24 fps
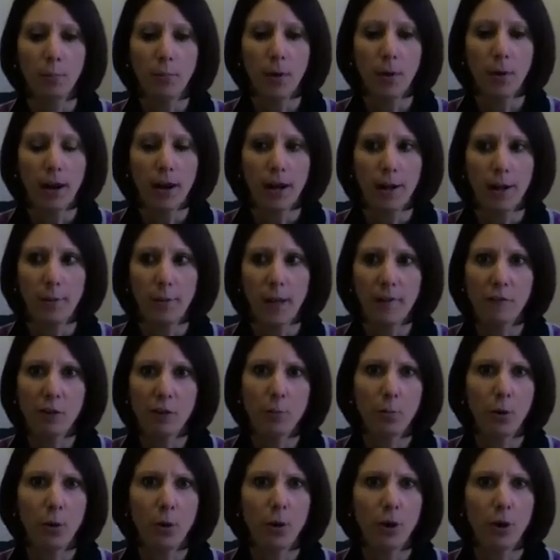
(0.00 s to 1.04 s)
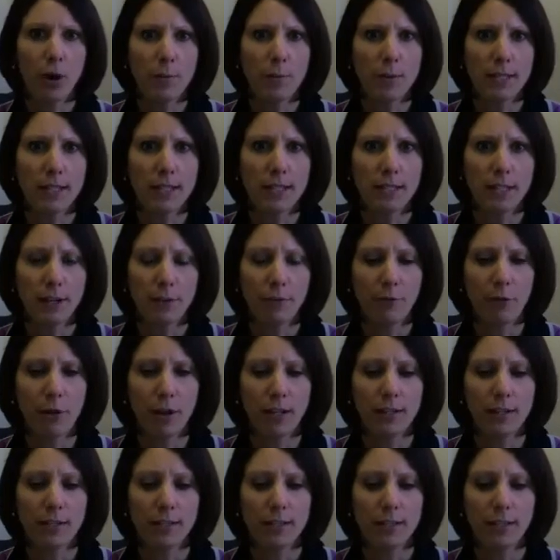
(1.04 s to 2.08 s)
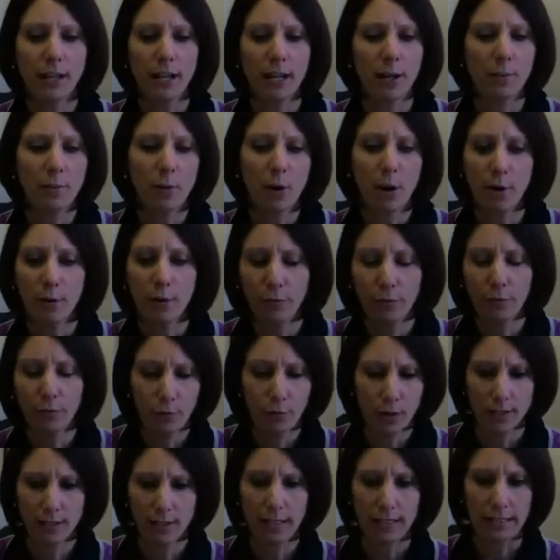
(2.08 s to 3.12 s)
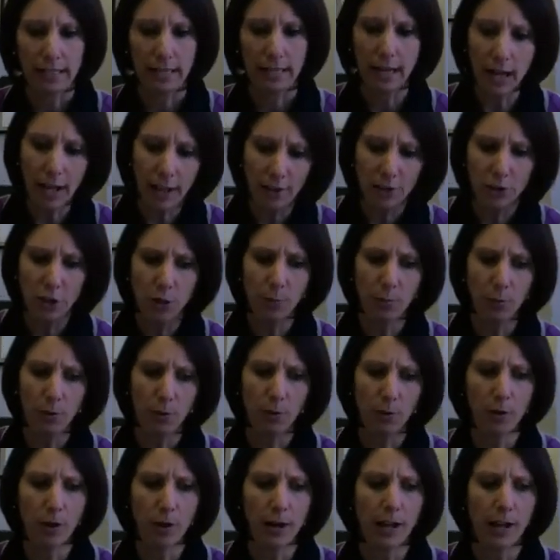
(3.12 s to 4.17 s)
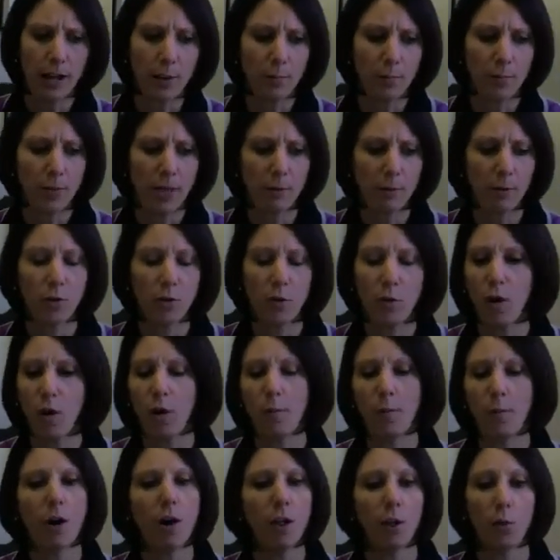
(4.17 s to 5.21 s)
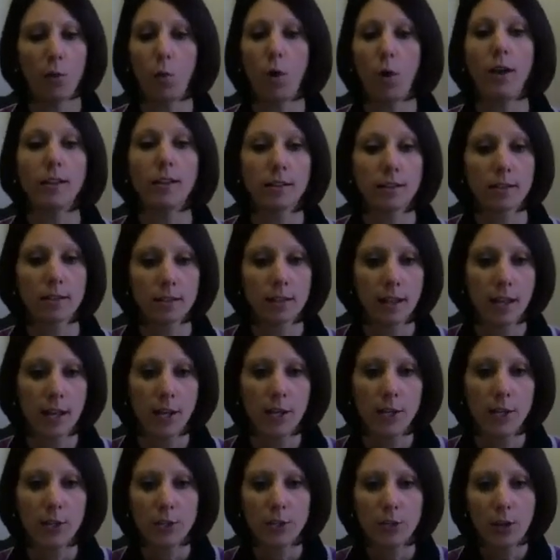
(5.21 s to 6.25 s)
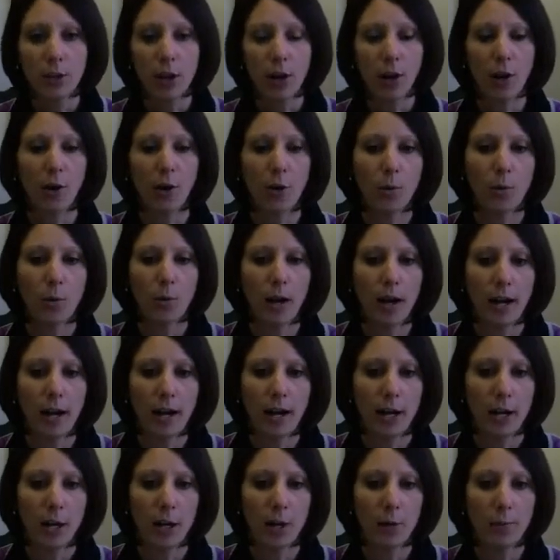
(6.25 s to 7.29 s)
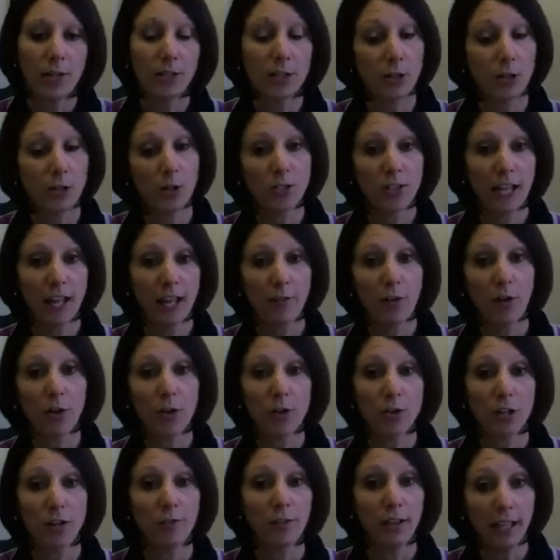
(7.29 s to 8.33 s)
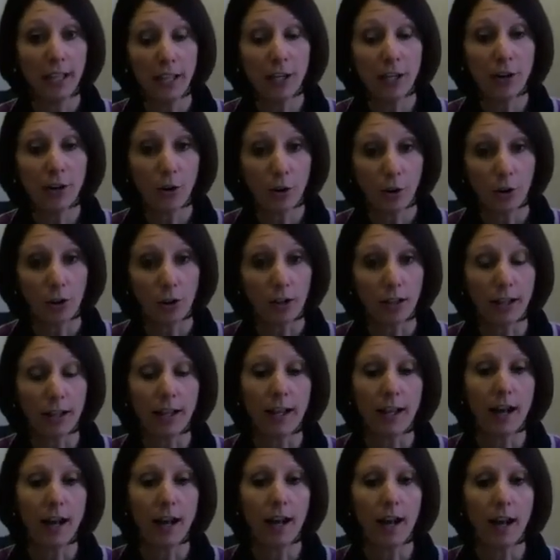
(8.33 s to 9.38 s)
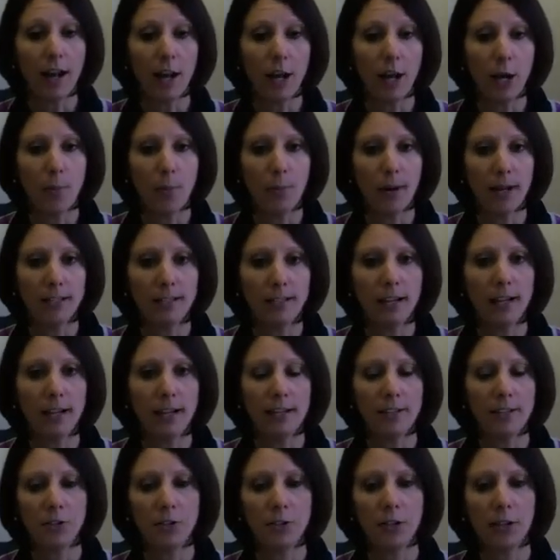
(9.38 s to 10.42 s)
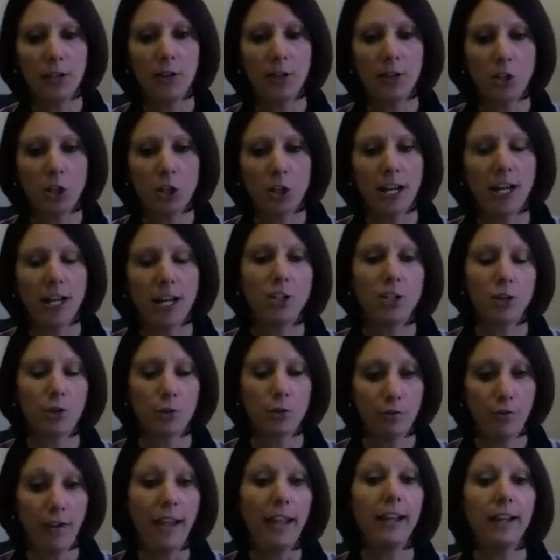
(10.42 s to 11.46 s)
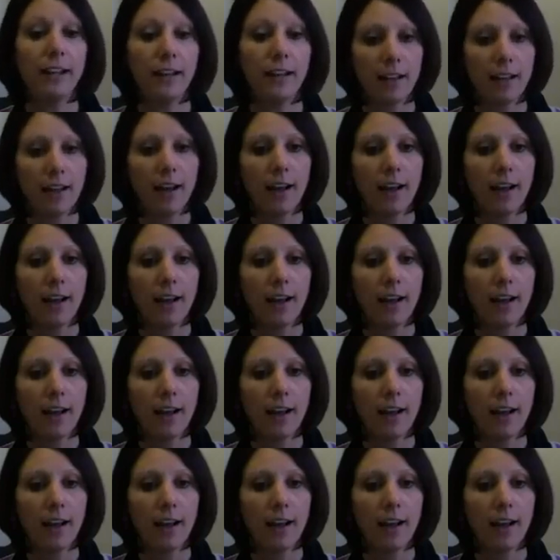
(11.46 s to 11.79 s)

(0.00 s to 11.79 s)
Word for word: Uh, every program is different. Um, our forensic psychology program, they review them all at once. So um, it's good to have all your stuff in early, um, but it's not necessarily going to change your fate